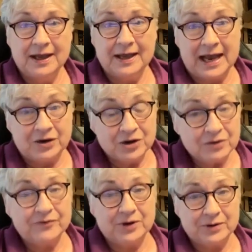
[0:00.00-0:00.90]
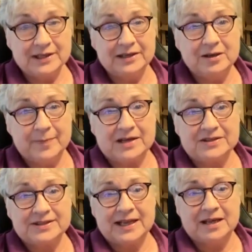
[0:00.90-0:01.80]
and I knew very little
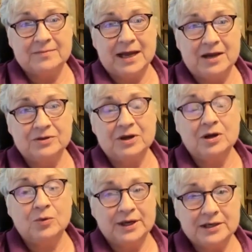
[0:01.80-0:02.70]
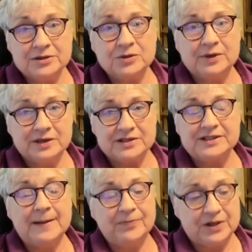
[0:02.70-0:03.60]
about Sand Mountain going into it,
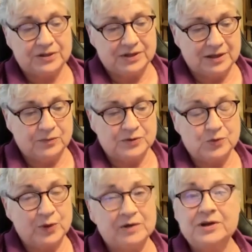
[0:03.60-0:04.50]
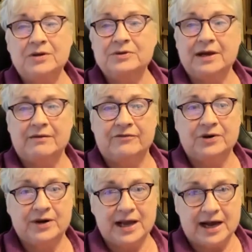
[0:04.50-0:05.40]
except that it was well known to have
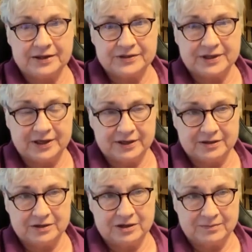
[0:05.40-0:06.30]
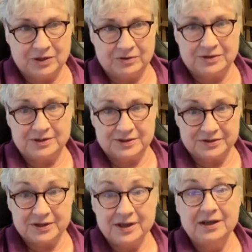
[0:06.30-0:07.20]
very isolated
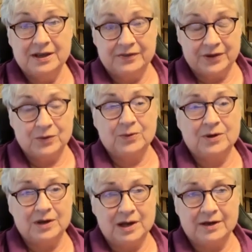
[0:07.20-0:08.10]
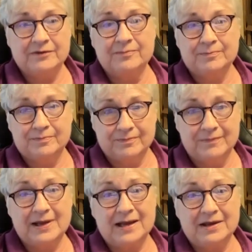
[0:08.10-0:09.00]
communities, and there were a lot of
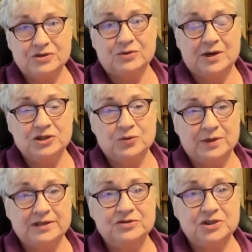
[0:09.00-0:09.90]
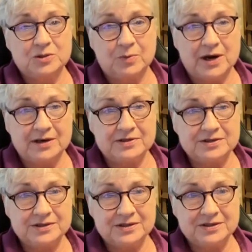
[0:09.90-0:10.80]
kind of strange religious
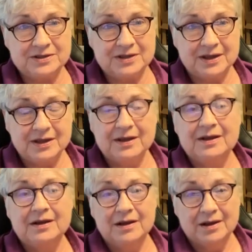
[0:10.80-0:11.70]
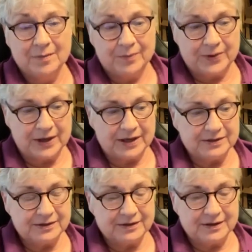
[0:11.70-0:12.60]
practices.
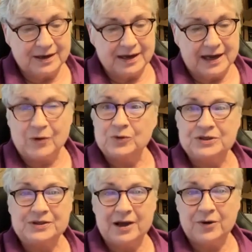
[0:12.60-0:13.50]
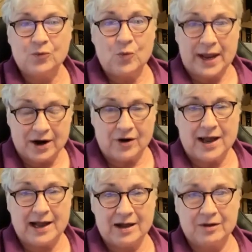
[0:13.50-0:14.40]
But I was not aware
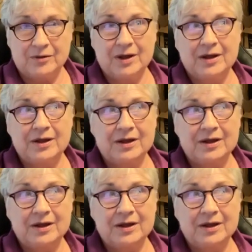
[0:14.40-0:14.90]
how